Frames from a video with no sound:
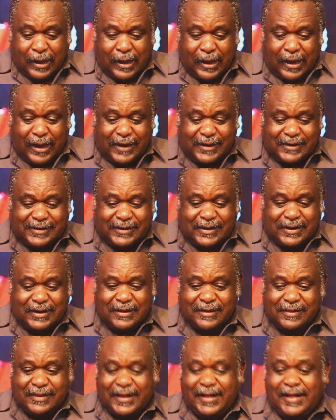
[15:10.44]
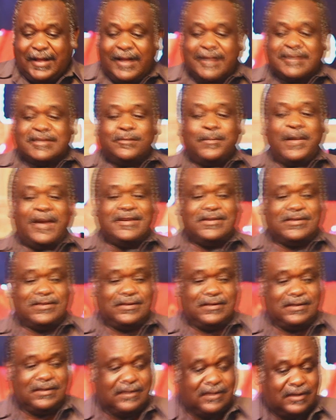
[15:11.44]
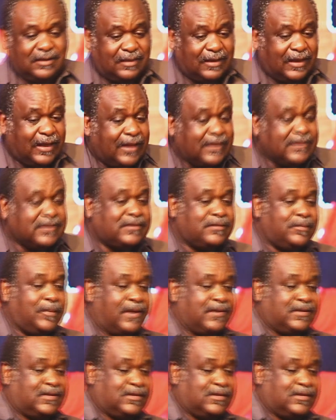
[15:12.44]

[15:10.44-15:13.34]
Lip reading: And the ultimate